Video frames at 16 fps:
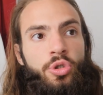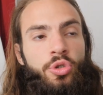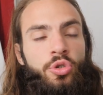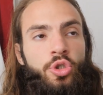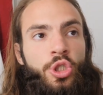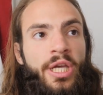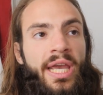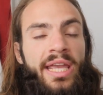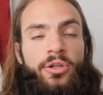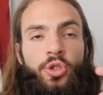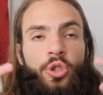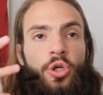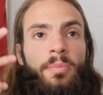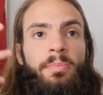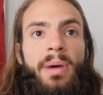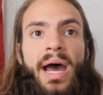change
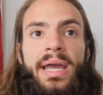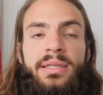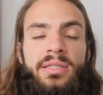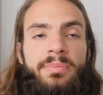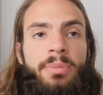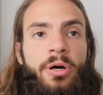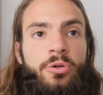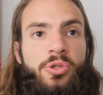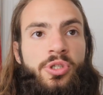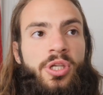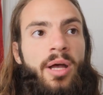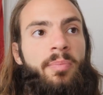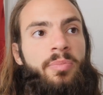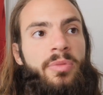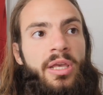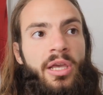their mind about
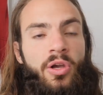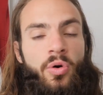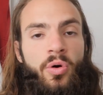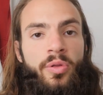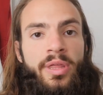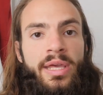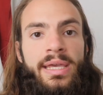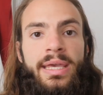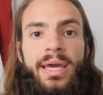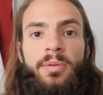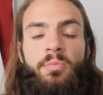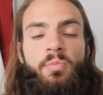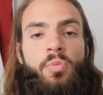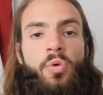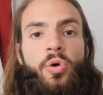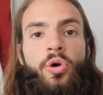something, or they get
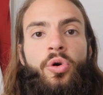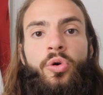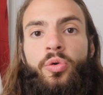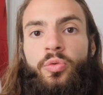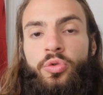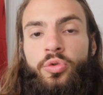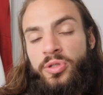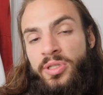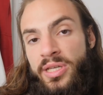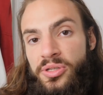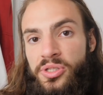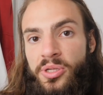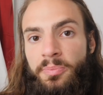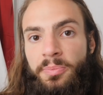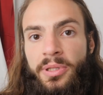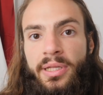more
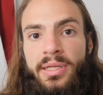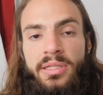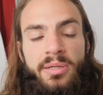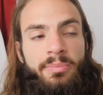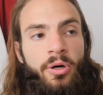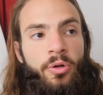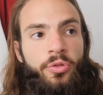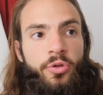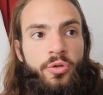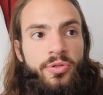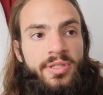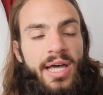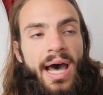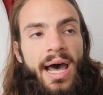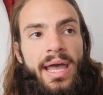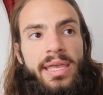disciplined about their
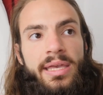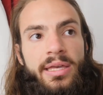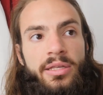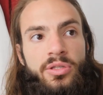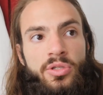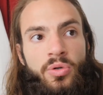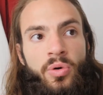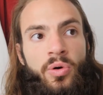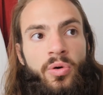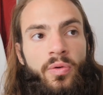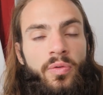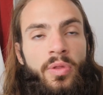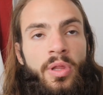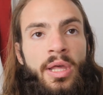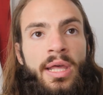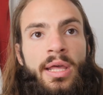diet, or
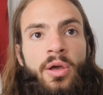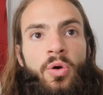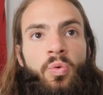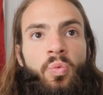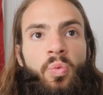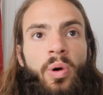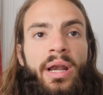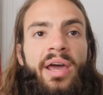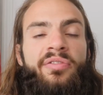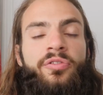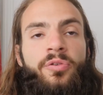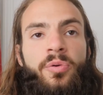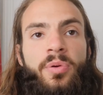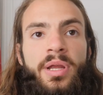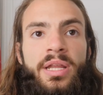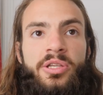
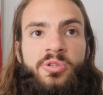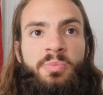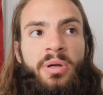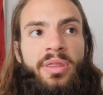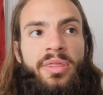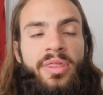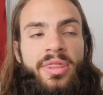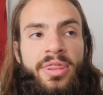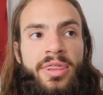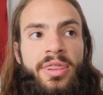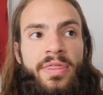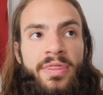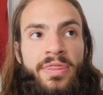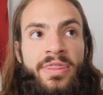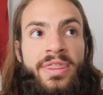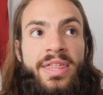whatever it is, but
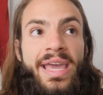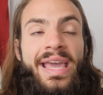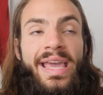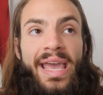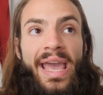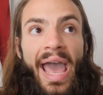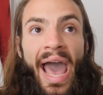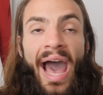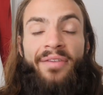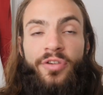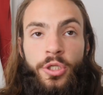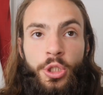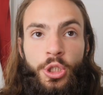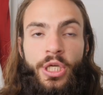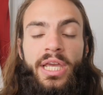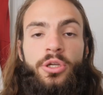they have a
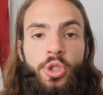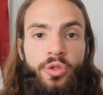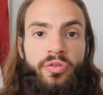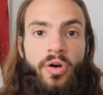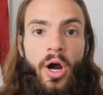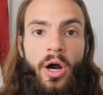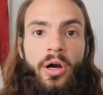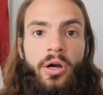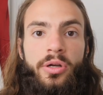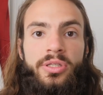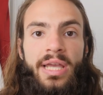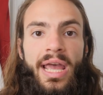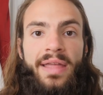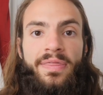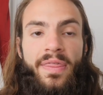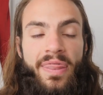change of heart
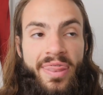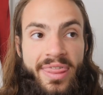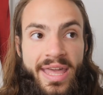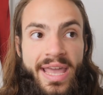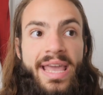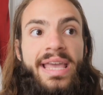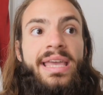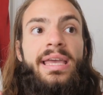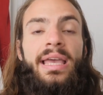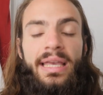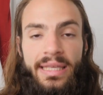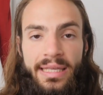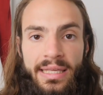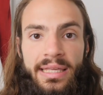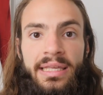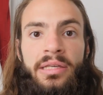and they
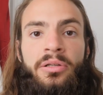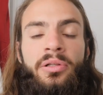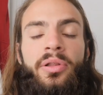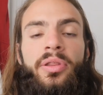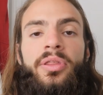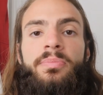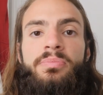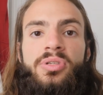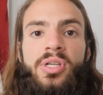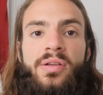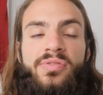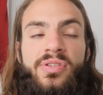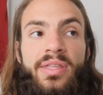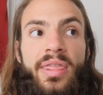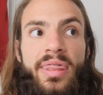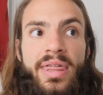heal themselves
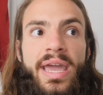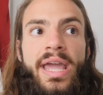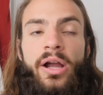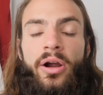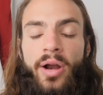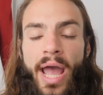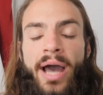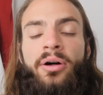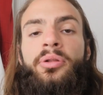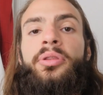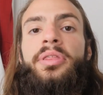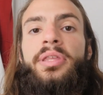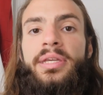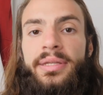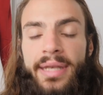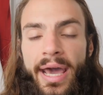and they are
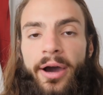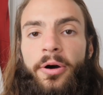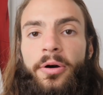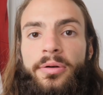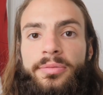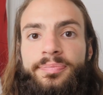healthy now.